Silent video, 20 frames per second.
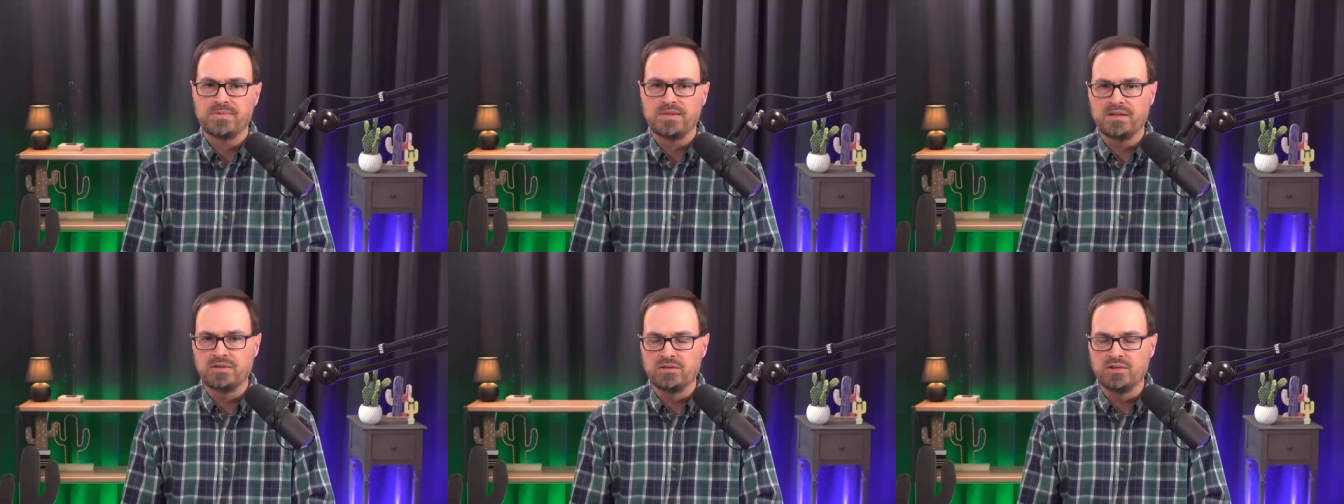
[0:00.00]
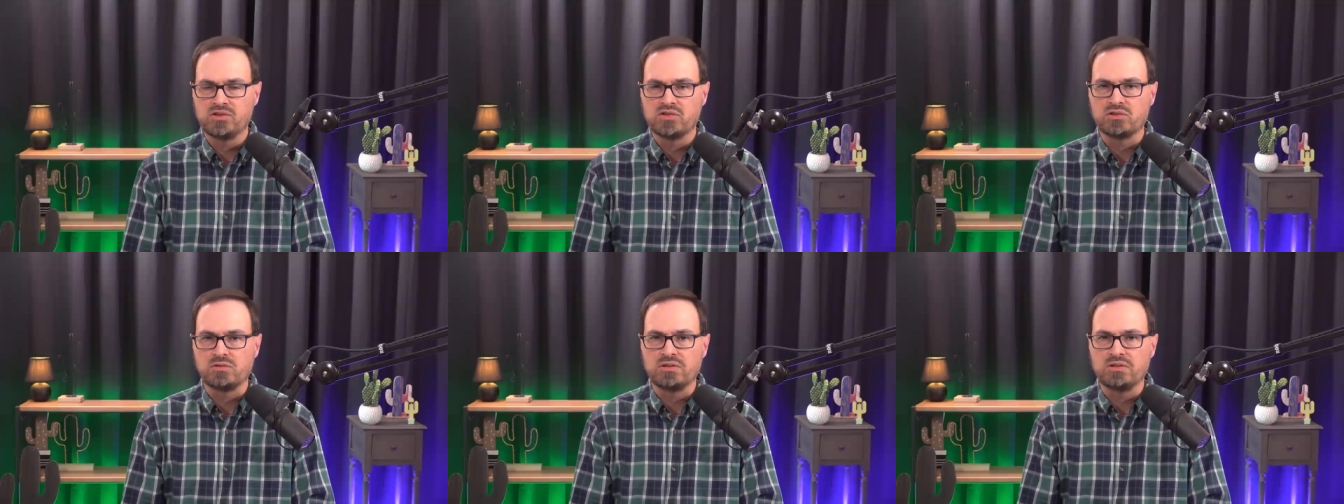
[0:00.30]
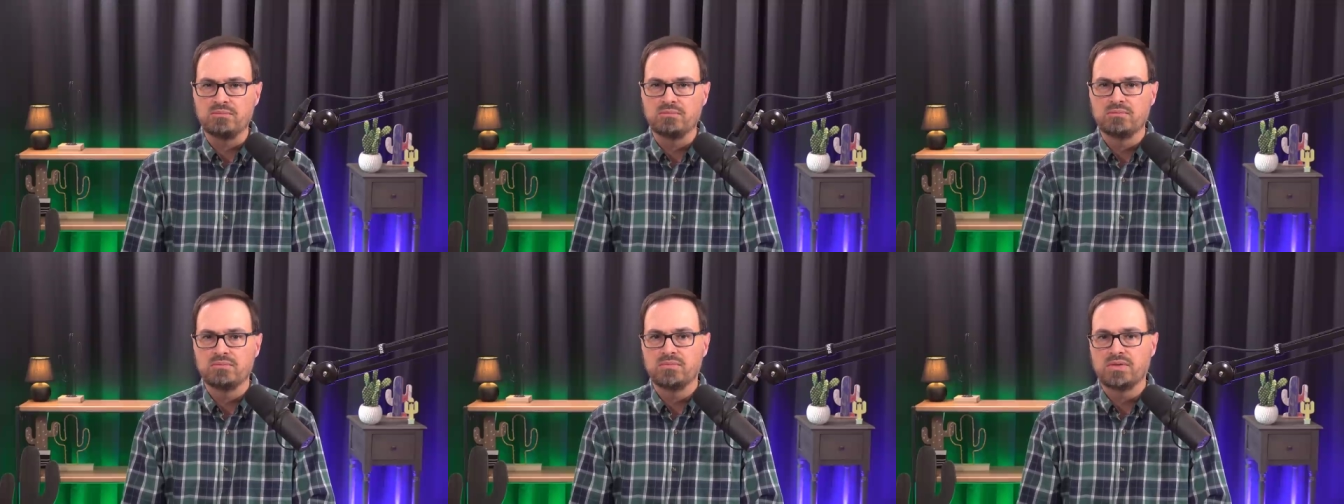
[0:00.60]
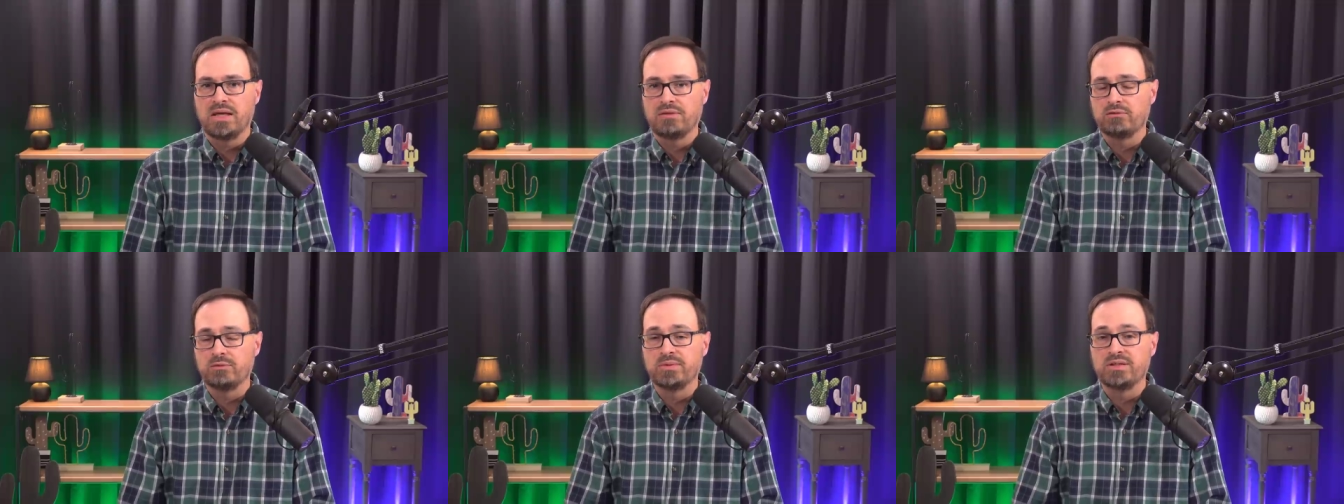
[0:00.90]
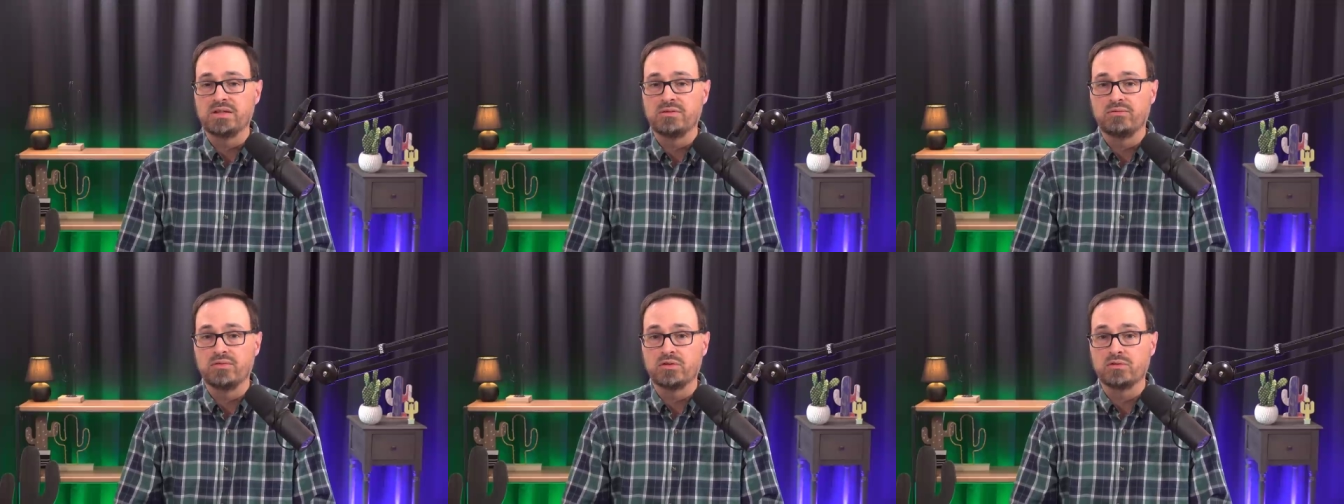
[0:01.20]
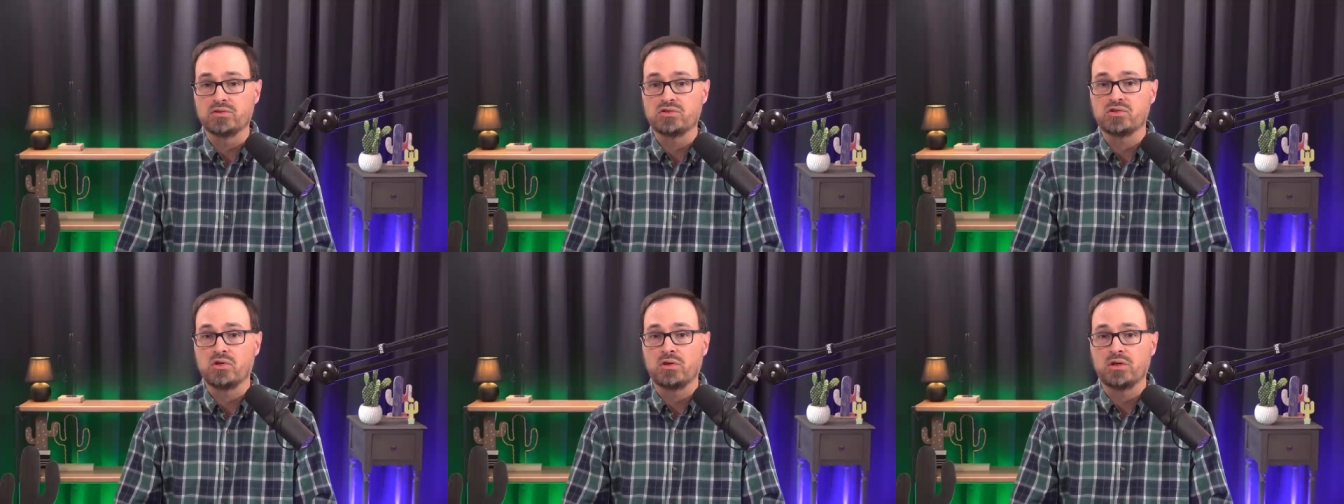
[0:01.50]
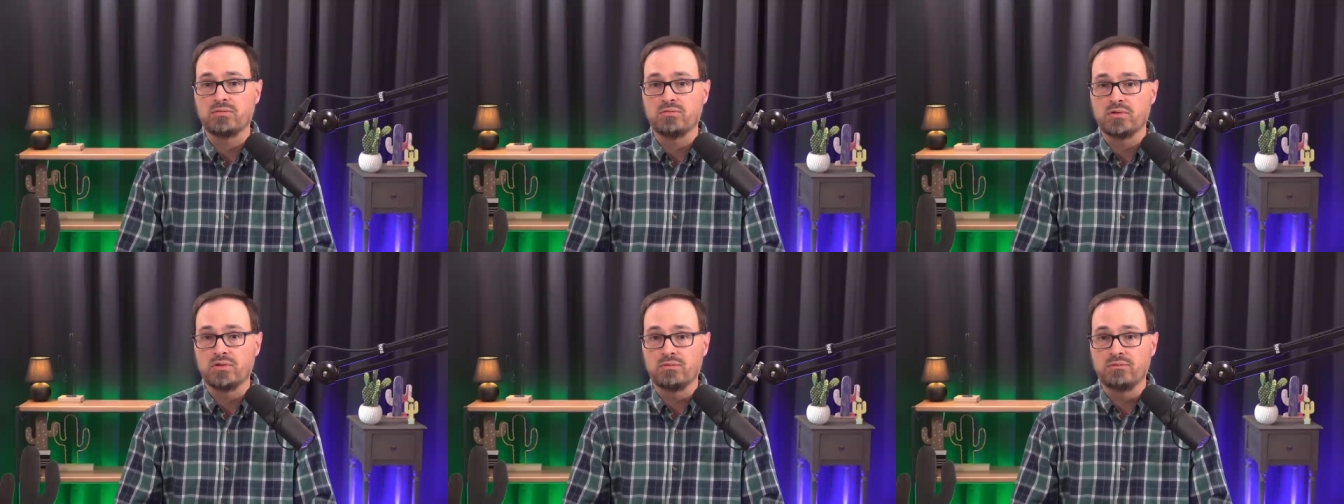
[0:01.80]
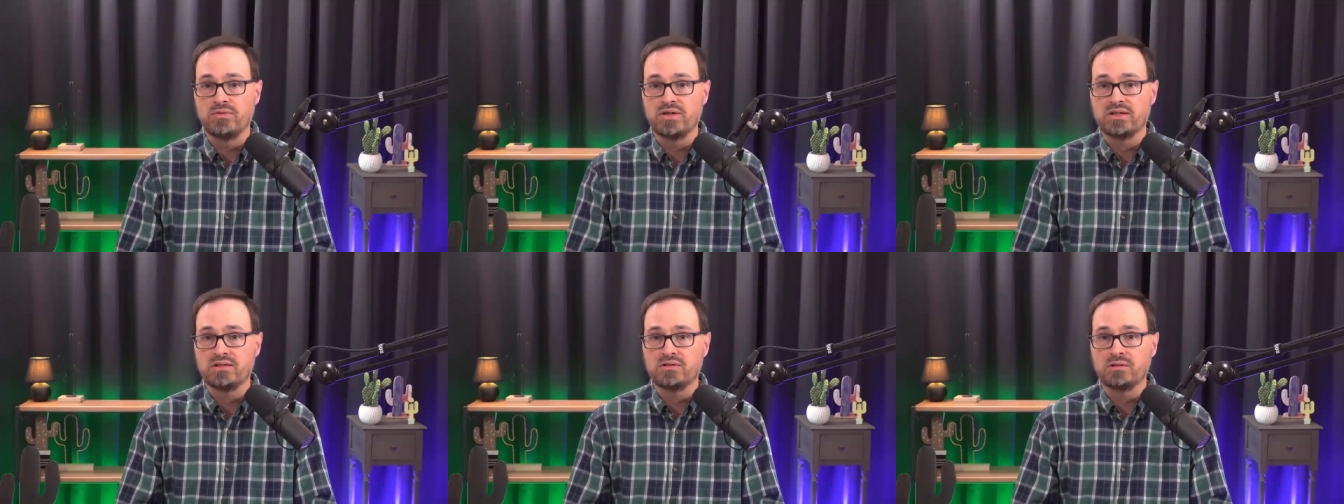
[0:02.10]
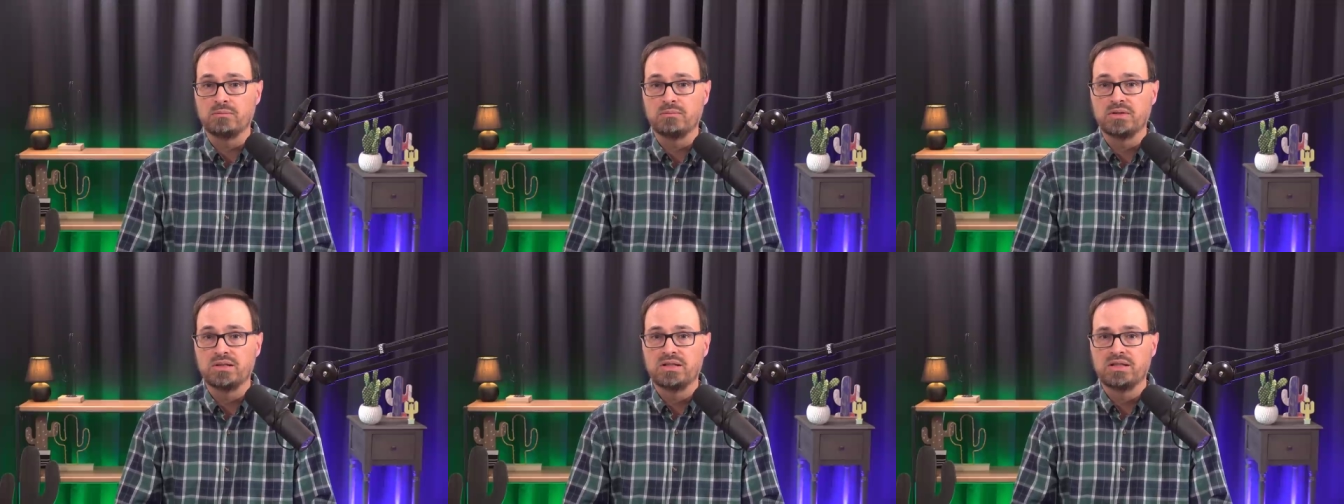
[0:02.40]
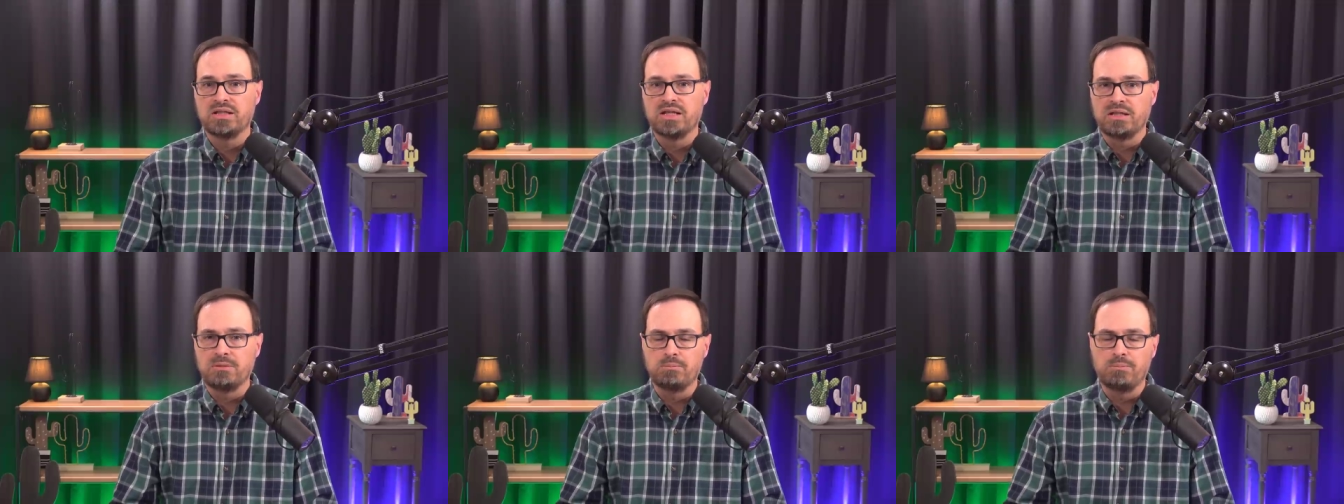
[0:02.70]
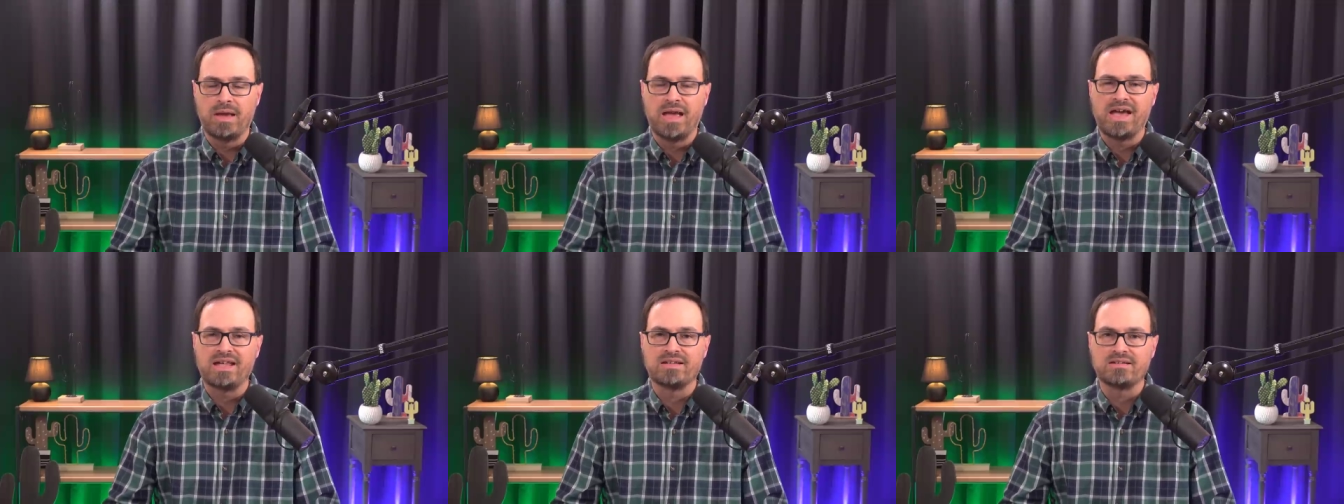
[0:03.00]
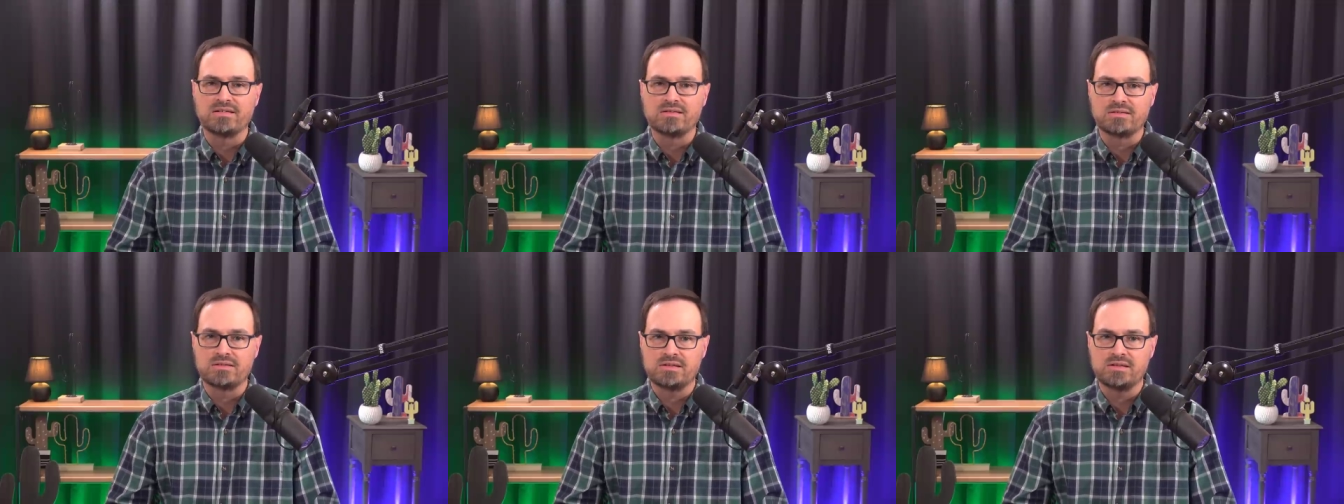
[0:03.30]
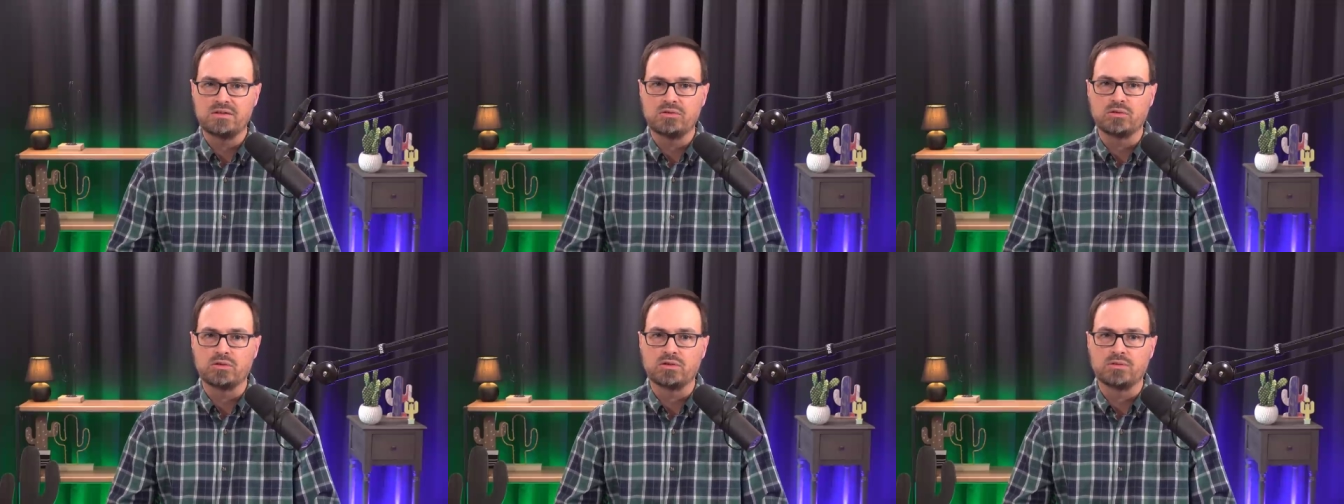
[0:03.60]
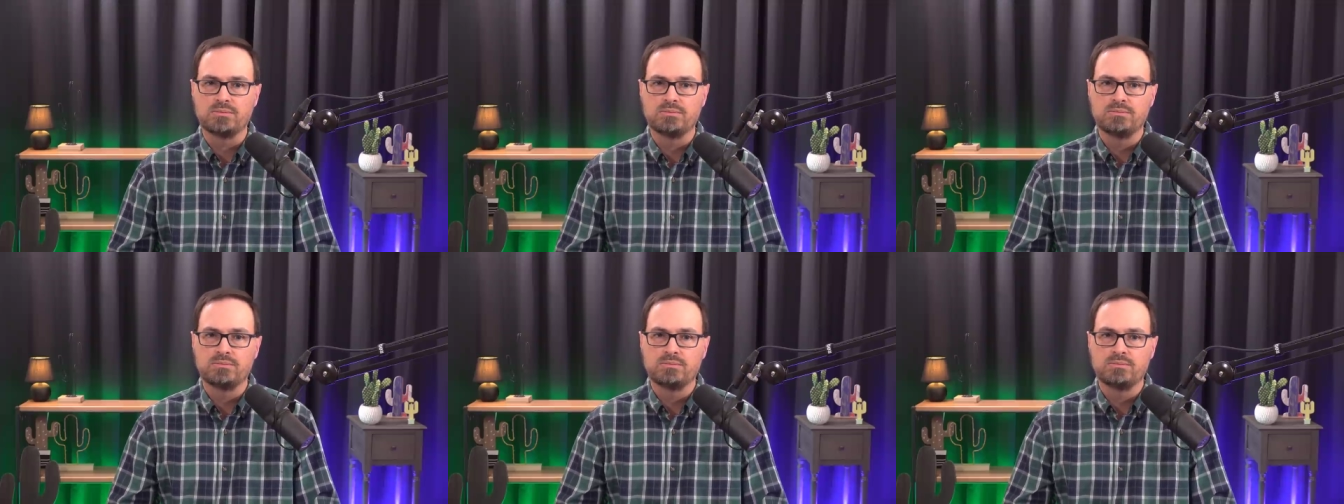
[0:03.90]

Initially, everybody feels sorry for the victim and mad at the killer.